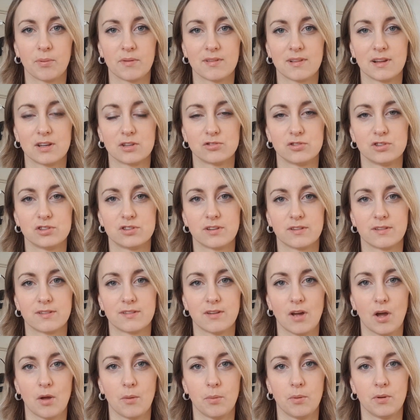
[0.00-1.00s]
It's literally
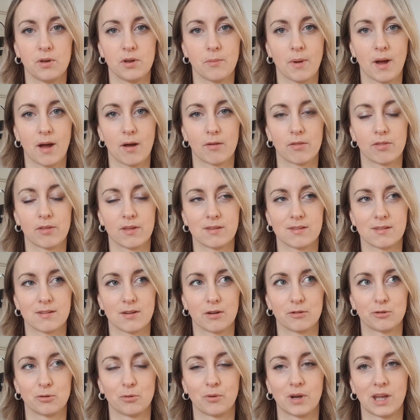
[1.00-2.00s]
just open your mouth and
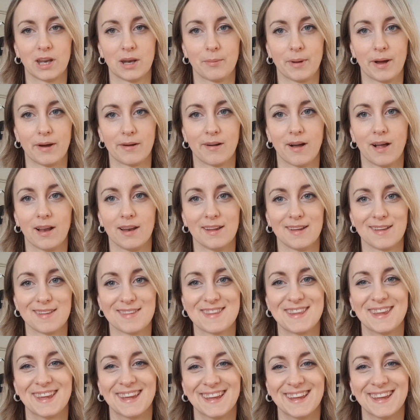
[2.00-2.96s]
start talking about colours.